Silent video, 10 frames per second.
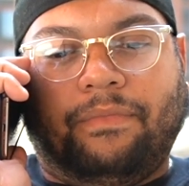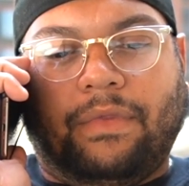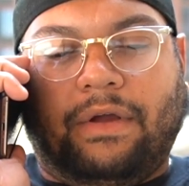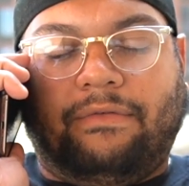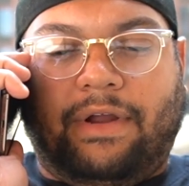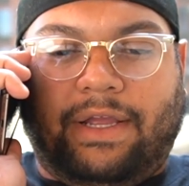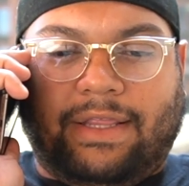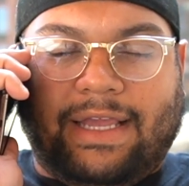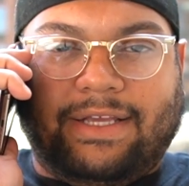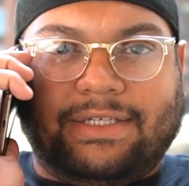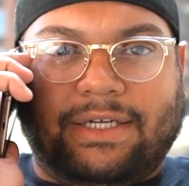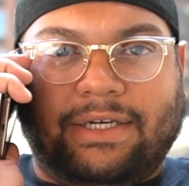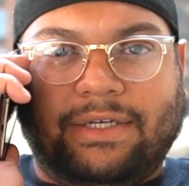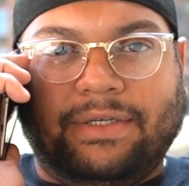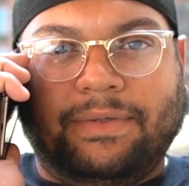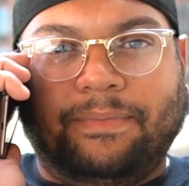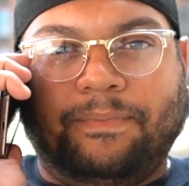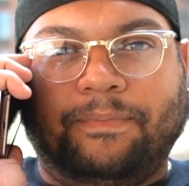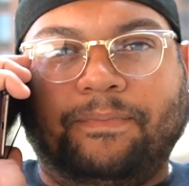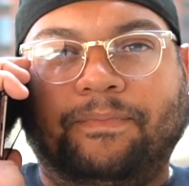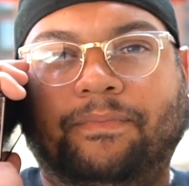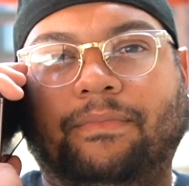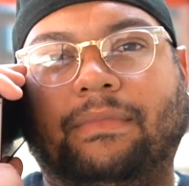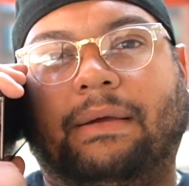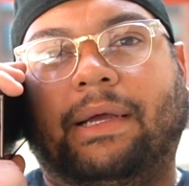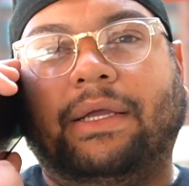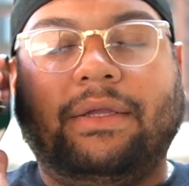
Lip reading: All right. Thank you, sir. Bye.